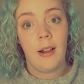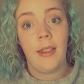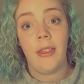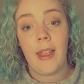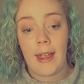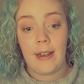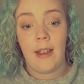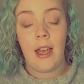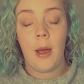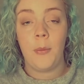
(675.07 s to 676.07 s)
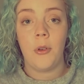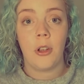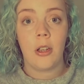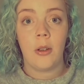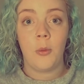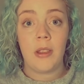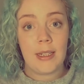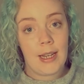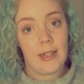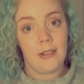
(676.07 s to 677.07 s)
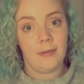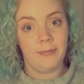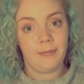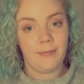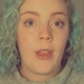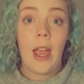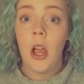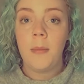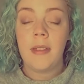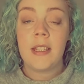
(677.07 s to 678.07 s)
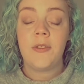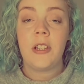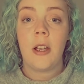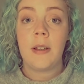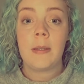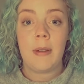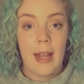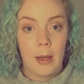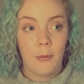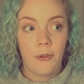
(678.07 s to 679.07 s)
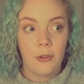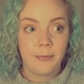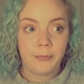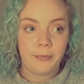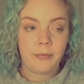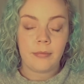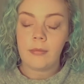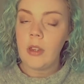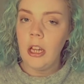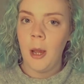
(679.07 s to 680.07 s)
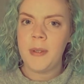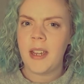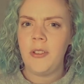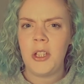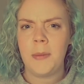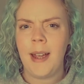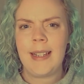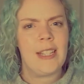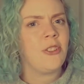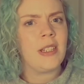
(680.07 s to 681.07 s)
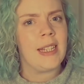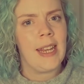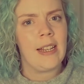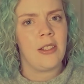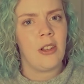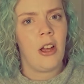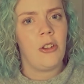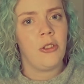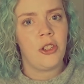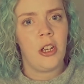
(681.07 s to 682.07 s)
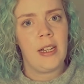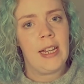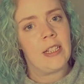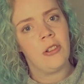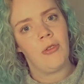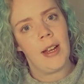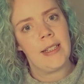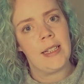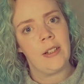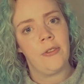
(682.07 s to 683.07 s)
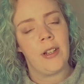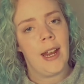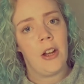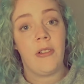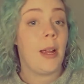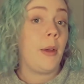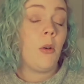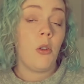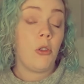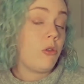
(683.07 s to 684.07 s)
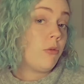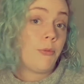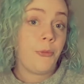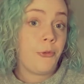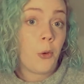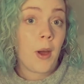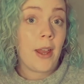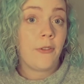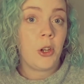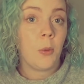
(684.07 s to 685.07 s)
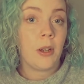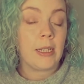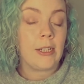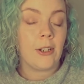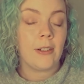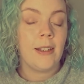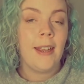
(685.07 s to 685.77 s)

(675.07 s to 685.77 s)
than a book with a title. I hope that this video has been helpful. I hope it's given you some ideas just to kickstart your journey into writing for NaNoWriMo or for whatever you're working on.